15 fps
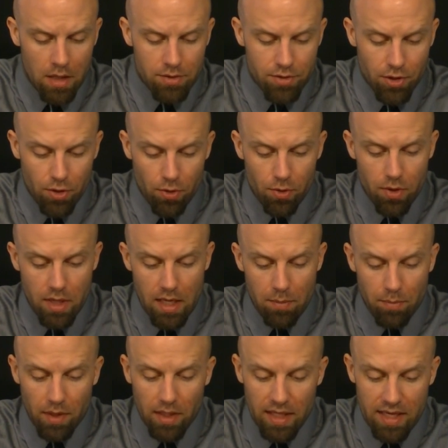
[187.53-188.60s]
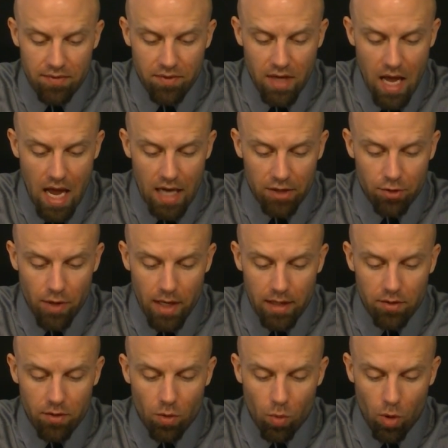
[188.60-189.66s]
Two, the belief God
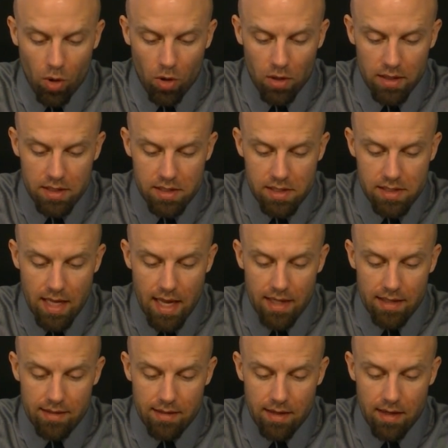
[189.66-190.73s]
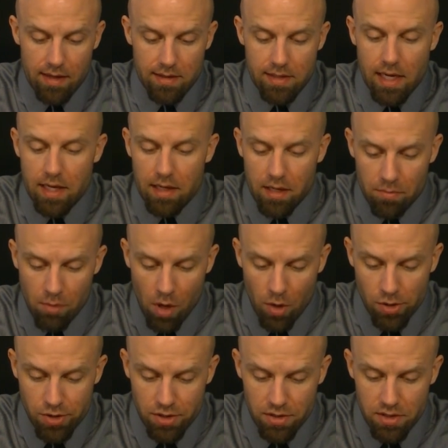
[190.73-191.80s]
created the world and set it in
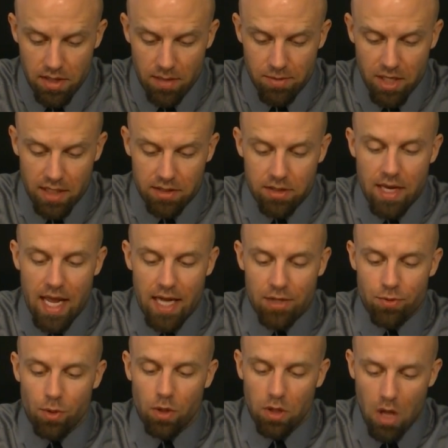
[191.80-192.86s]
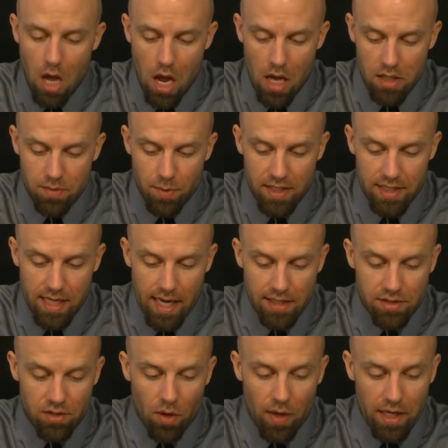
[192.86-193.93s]
motion, subject to natural laws, but
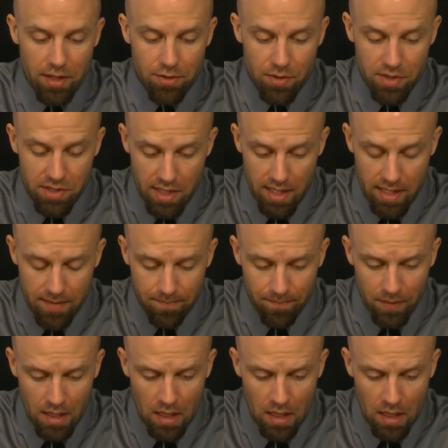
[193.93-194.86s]
takes no interest in it.